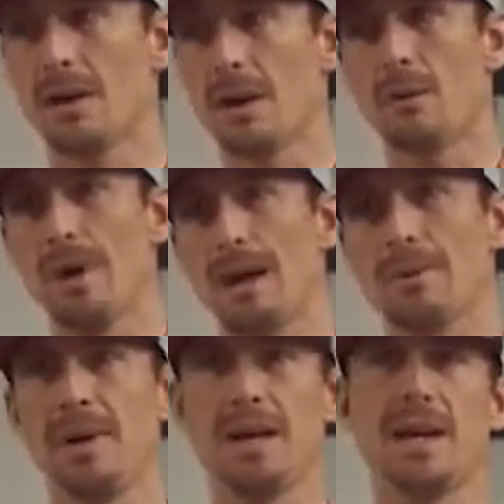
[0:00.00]
I would have had to
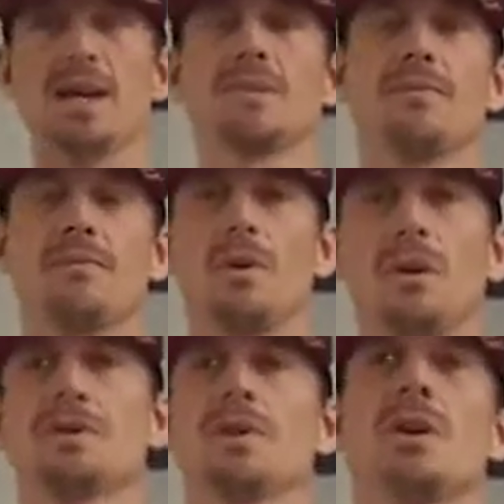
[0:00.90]
pay cash up
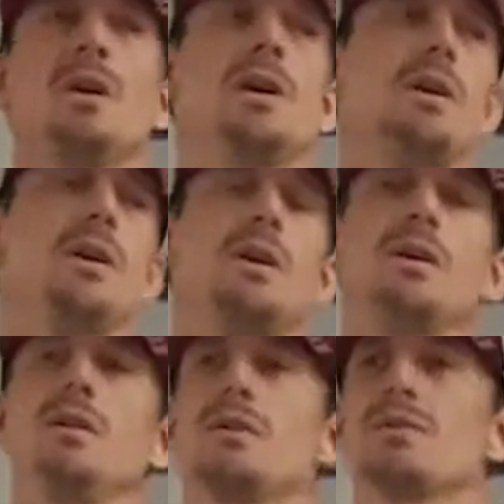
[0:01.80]
front,
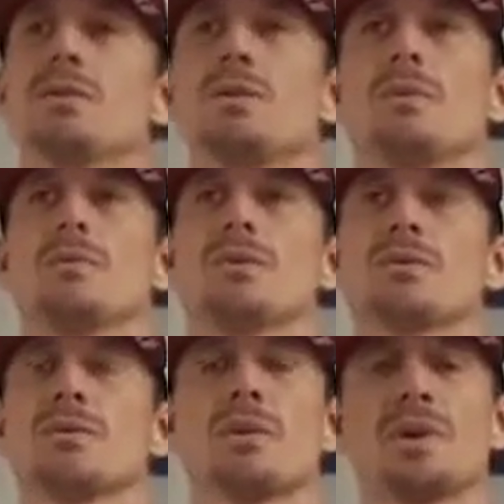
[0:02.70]
you know, so it
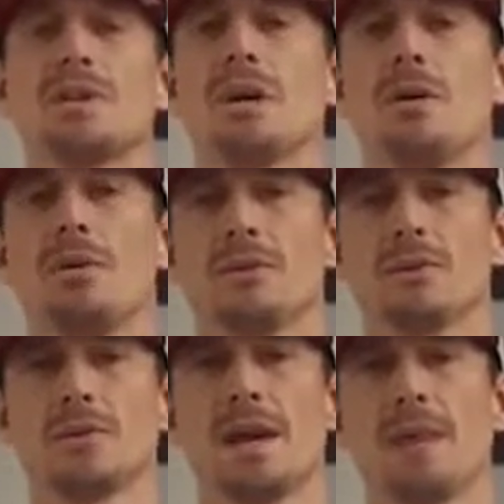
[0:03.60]
was crazy how all this
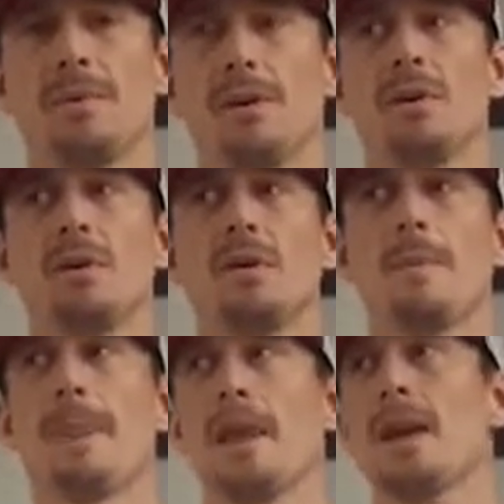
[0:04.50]
was happening.
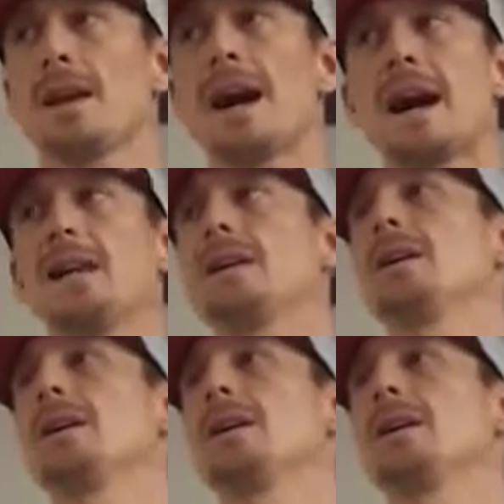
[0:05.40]
Got in